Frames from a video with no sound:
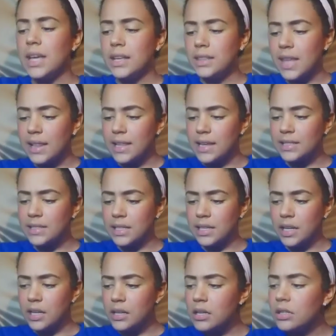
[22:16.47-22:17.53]
Take that
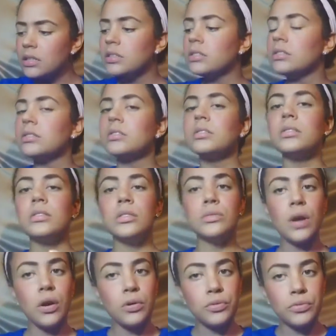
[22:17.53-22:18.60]
lesson in,
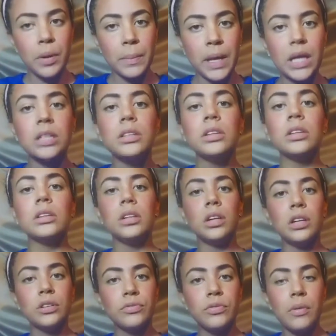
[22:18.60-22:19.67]
grow from it,
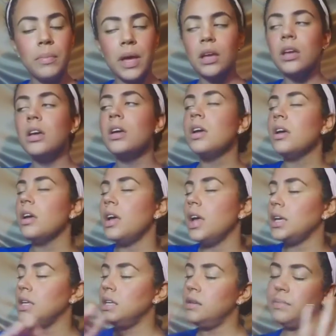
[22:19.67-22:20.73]
learn from it,
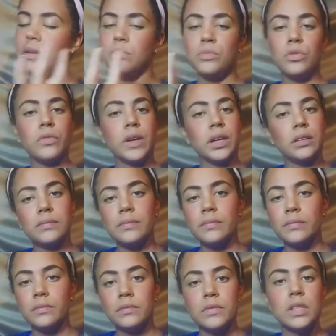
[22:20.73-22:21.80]
and keep it moving.
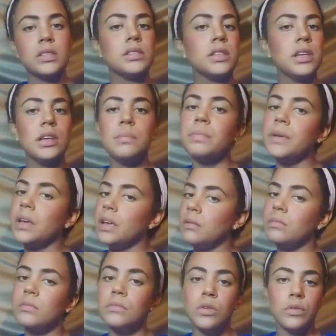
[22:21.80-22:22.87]
Just keep
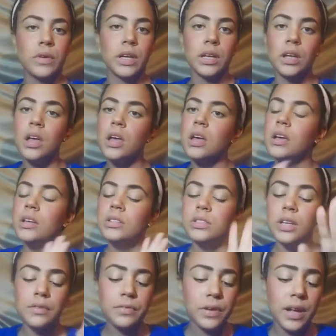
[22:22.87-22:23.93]
it moving.
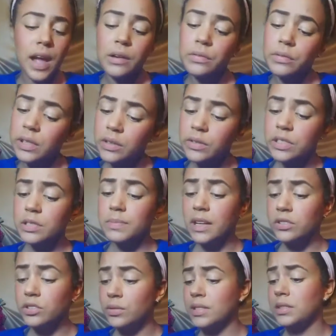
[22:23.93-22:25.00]
Jeffree, I really
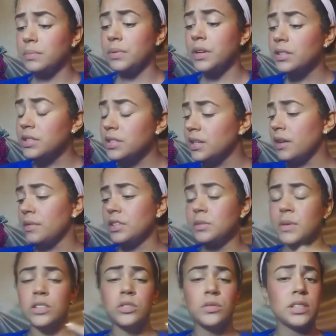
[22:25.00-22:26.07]
respect you as a person. I
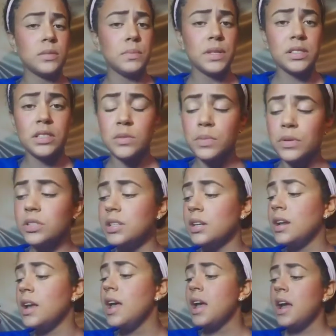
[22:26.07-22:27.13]
respect you as a business
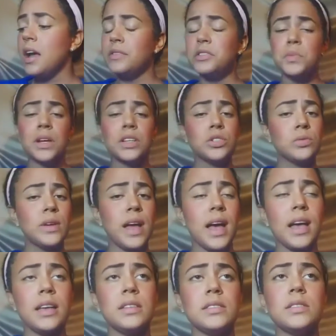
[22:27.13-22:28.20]
person. I respect you
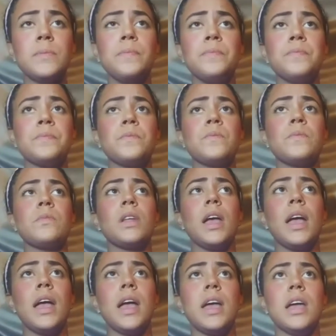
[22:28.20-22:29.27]
as
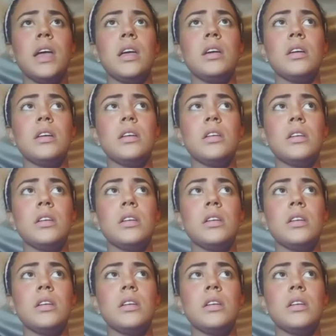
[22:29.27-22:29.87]
a,